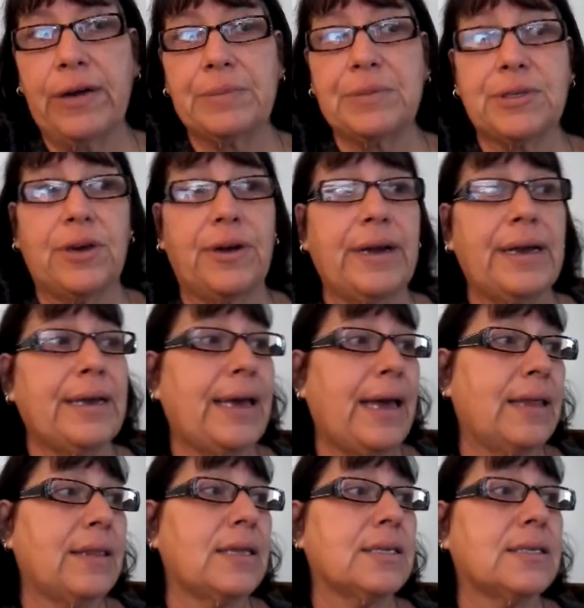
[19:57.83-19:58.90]
I'm sorry
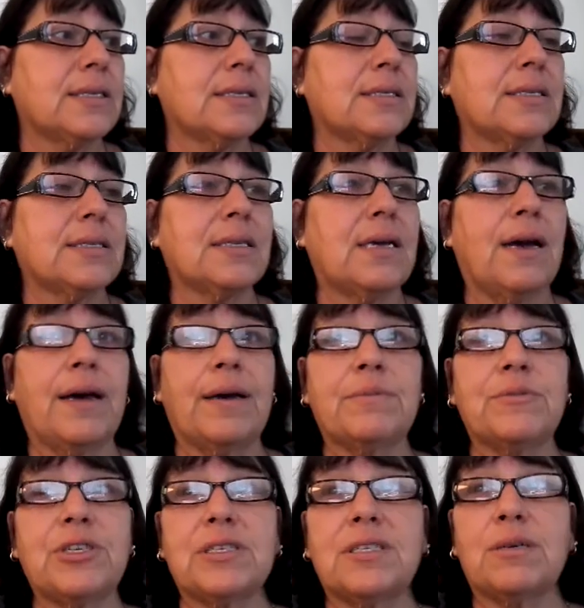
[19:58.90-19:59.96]
again, this is
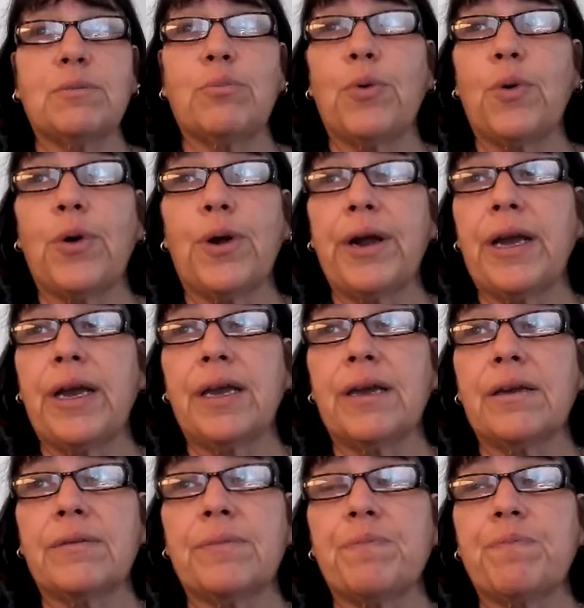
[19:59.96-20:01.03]
just a
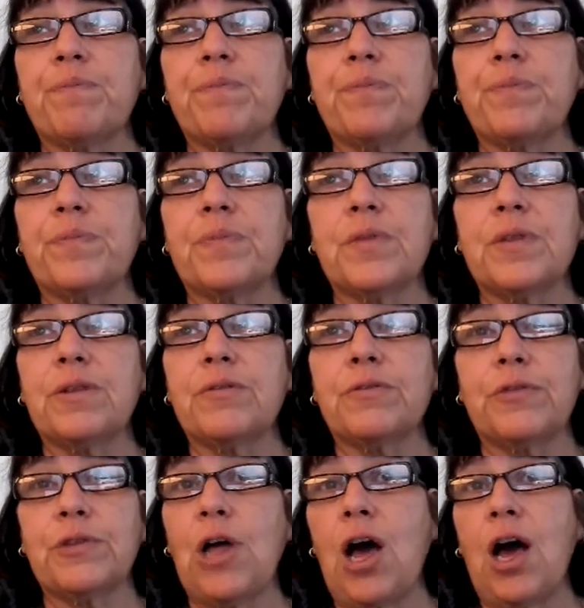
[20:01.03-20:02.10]
boring
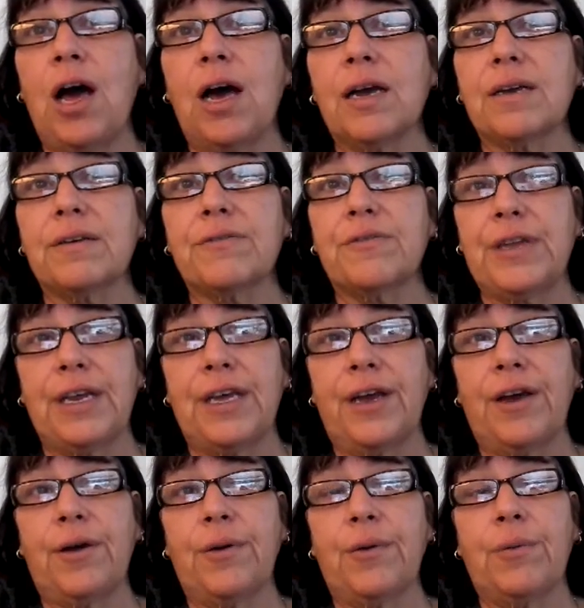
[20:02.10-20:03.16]
vlog
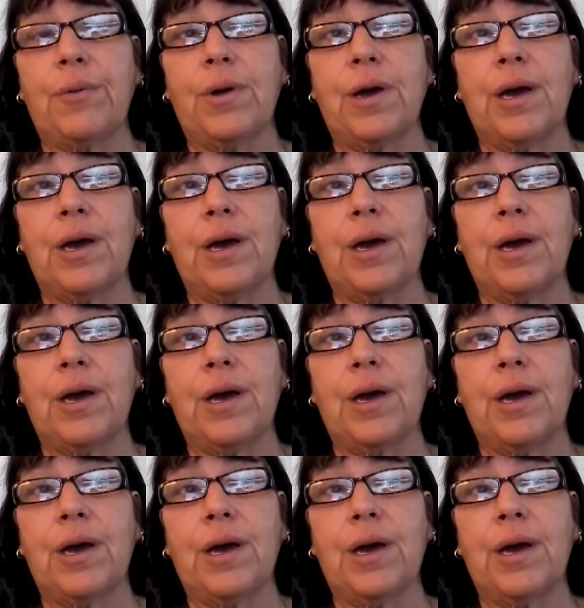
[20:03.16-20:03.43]
video.